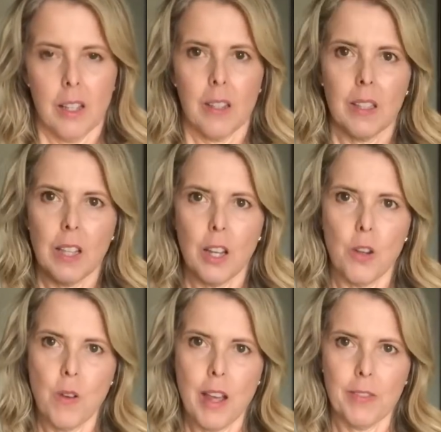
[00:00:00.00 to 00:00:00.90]
So I
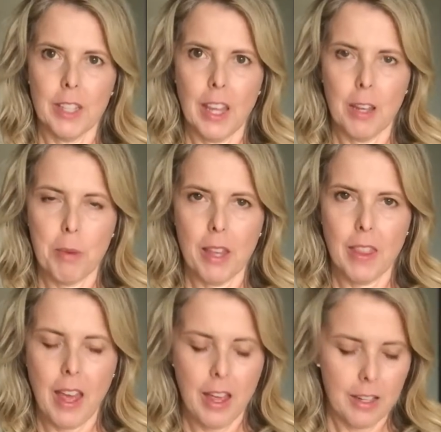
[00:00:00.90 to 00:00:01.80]
have to think about
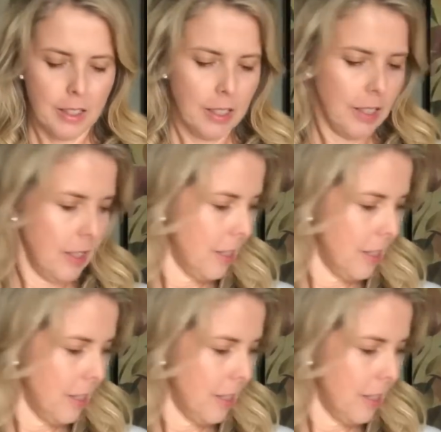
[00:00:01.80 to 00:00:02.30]
that.